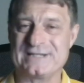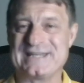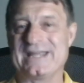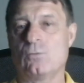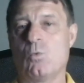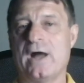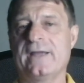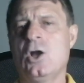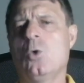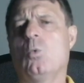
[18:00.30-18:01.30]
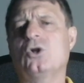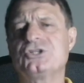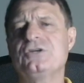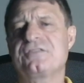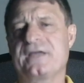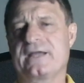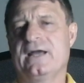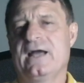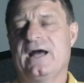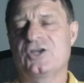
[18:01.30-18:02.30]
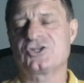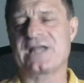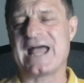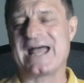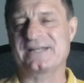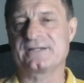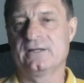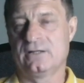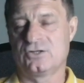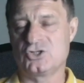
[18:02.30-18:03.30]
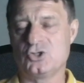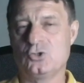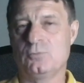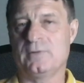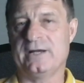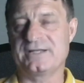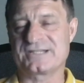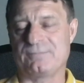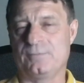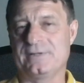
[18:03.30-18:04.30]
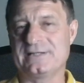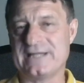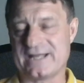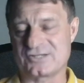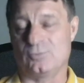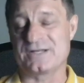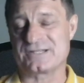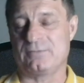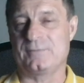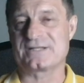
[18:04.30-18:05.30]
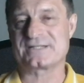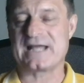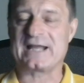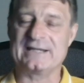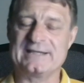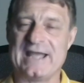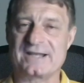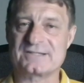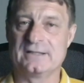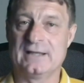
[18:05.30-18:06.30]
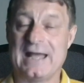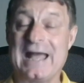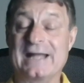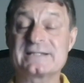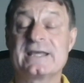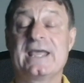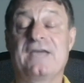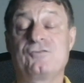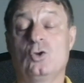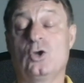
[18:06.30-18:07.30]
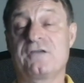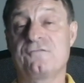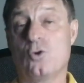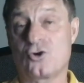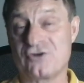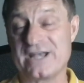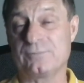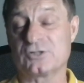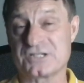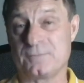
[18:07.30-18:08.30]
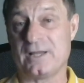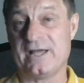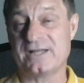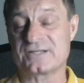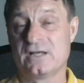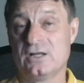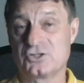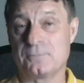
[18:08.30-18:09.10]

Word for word: I take and why, what do you think I should add to my supplement next or my supplement stack next? And if you're looking for credible suppliers to